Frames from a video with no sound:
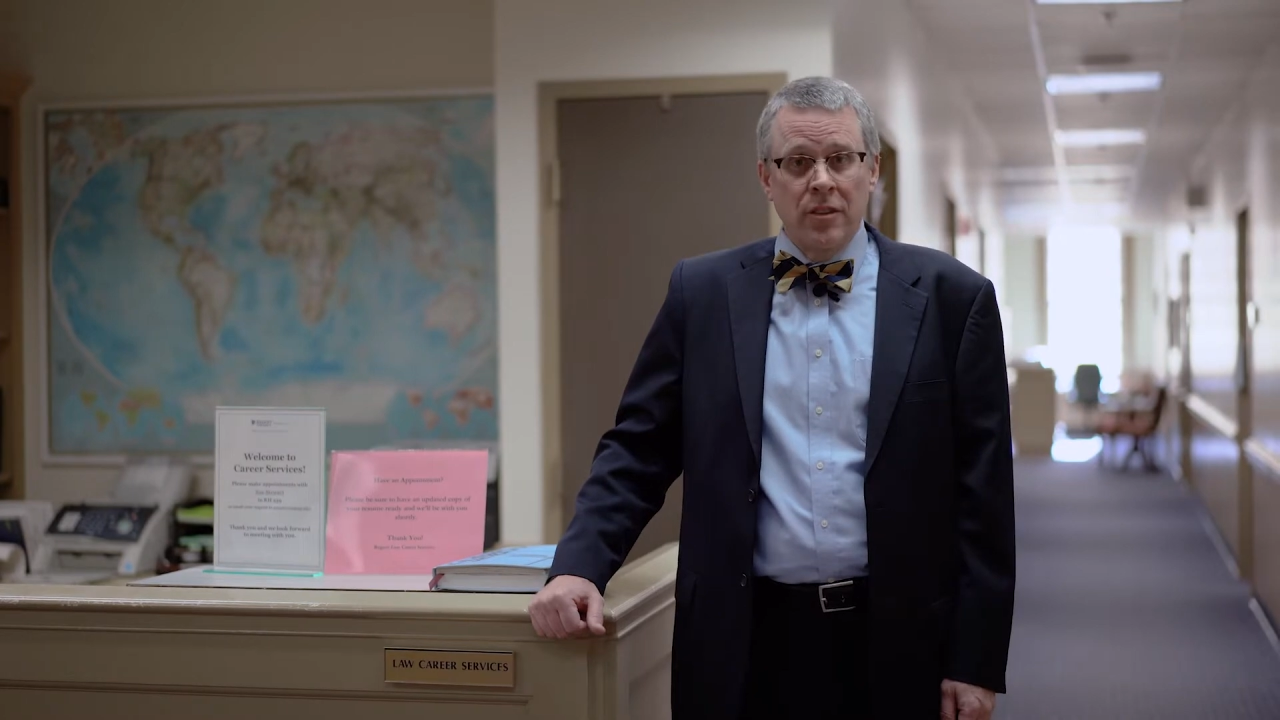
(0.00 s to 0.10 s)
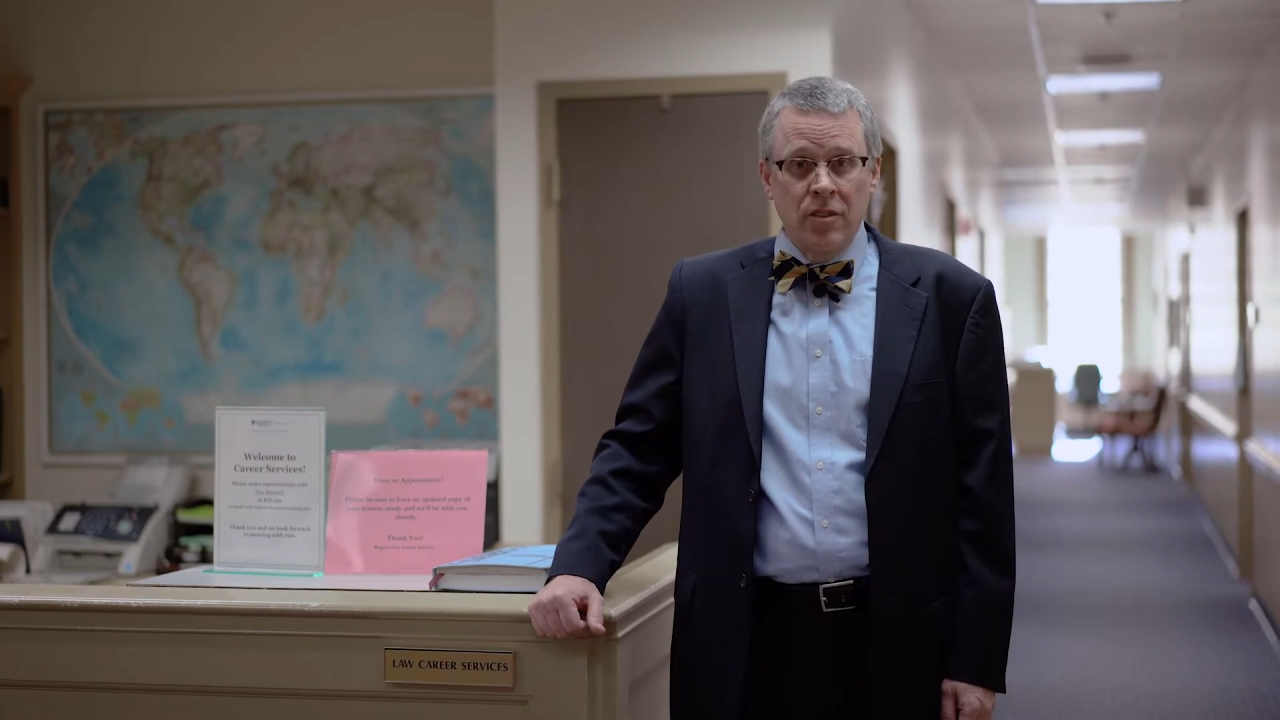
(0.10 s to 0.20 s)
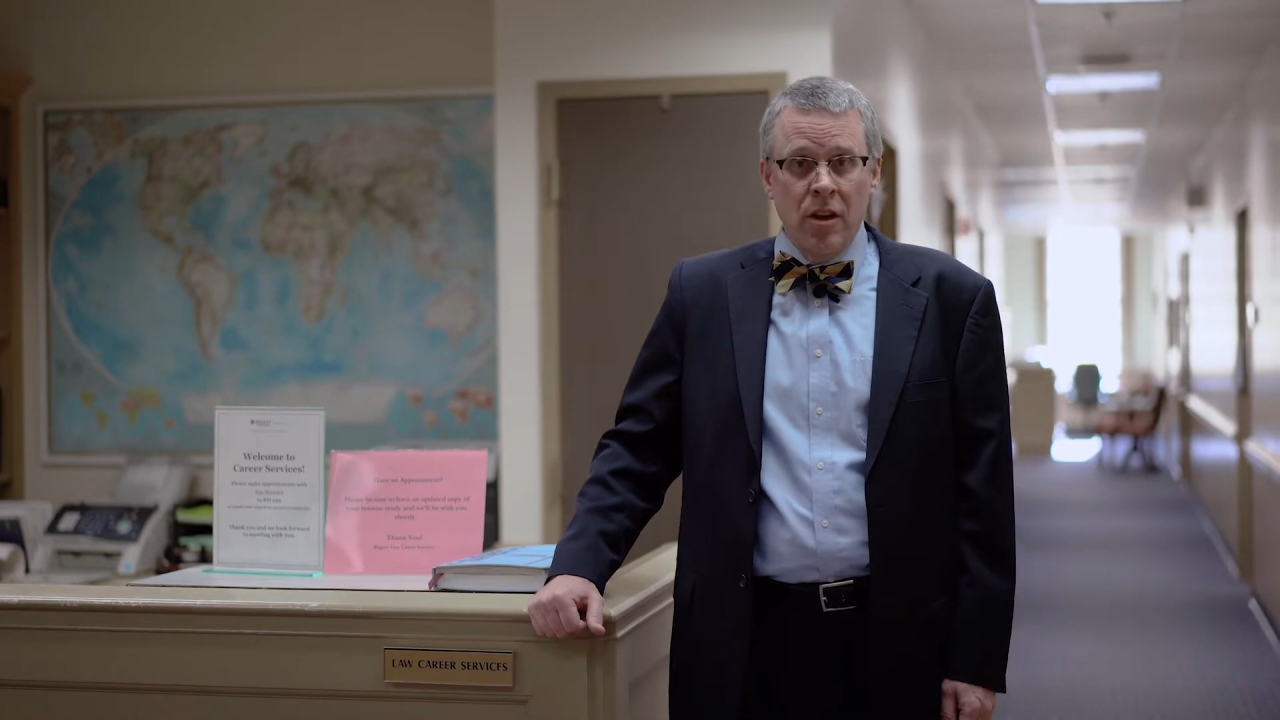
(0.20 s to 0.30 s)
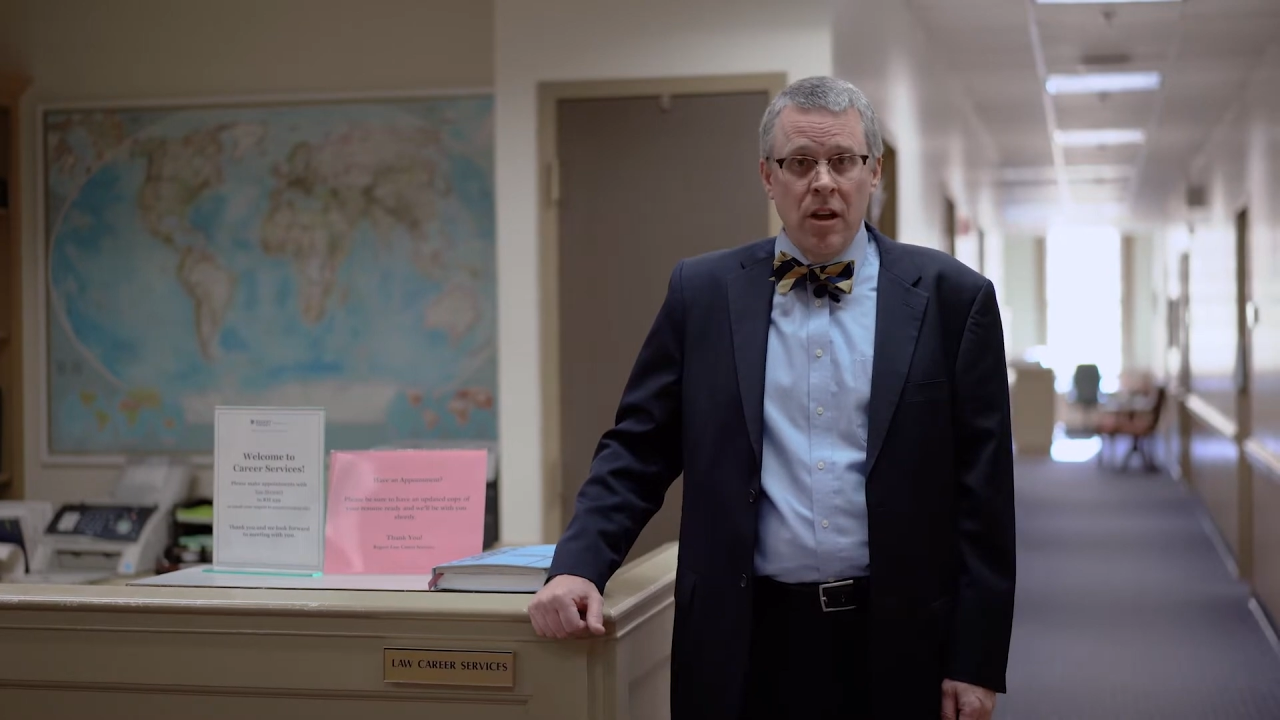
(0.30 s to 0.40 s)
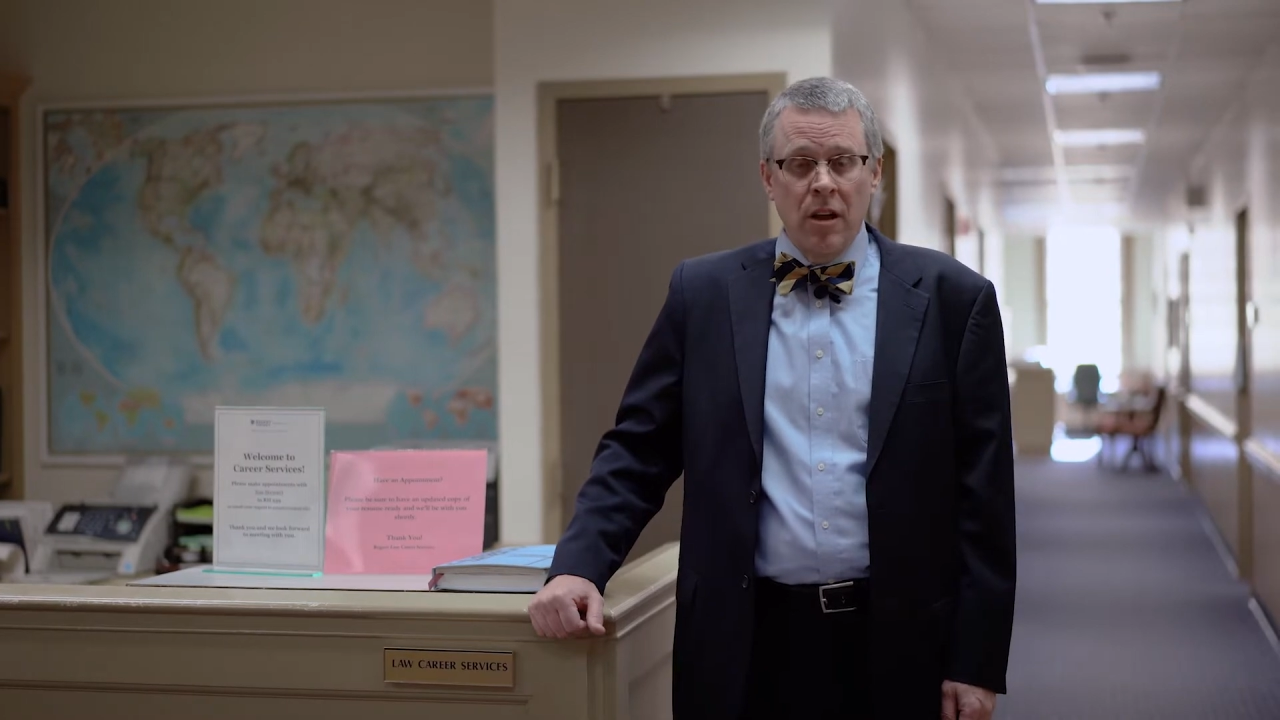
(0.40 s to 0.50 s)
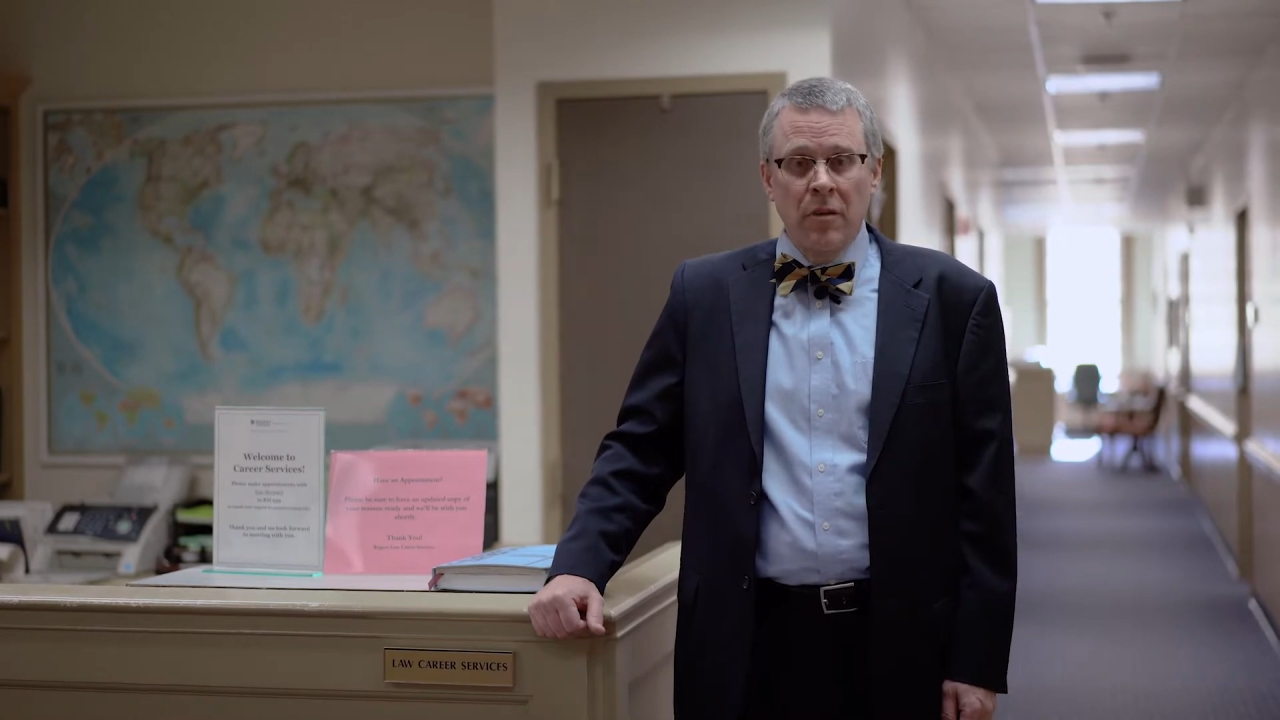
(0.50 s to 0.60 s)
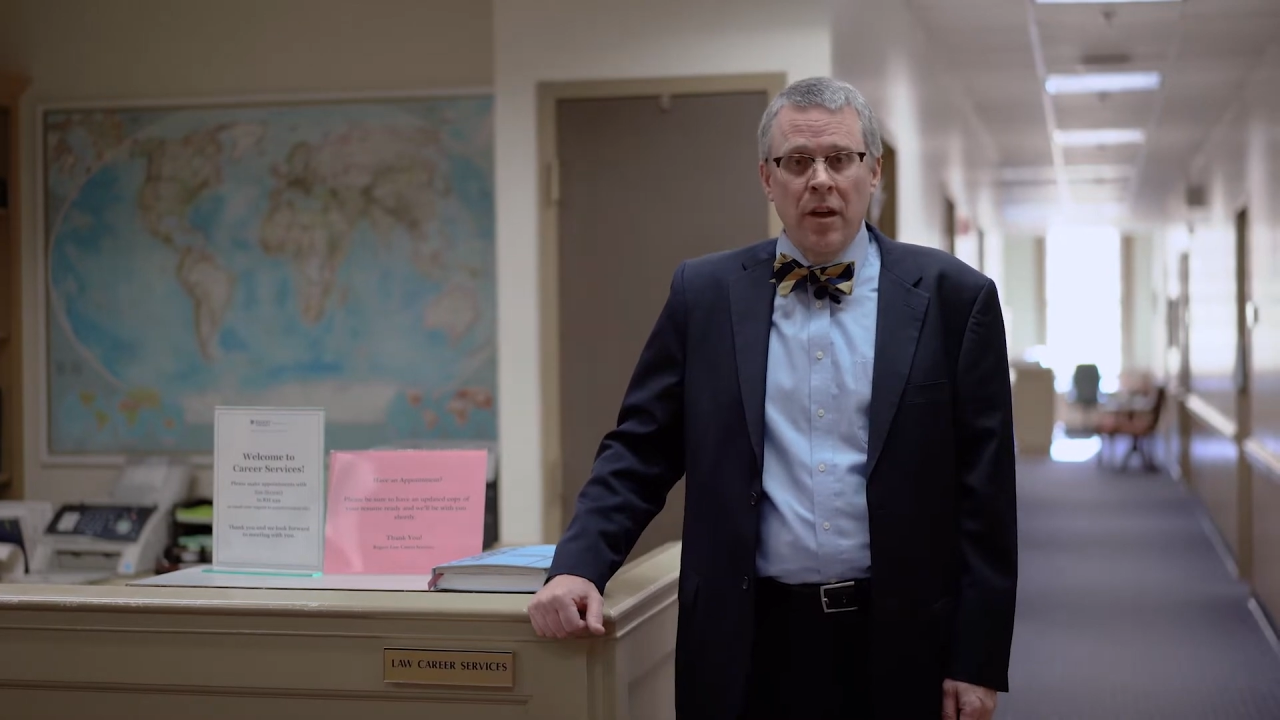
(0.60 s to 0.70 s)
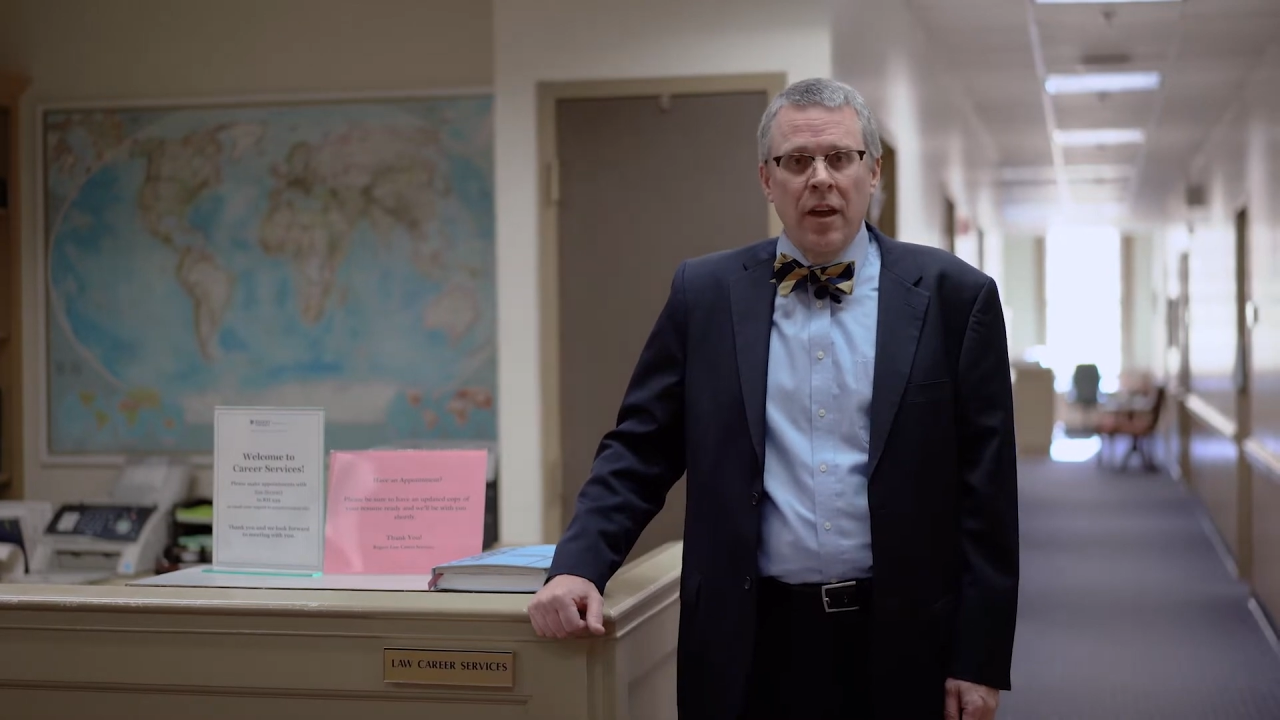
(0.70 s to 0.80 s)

job.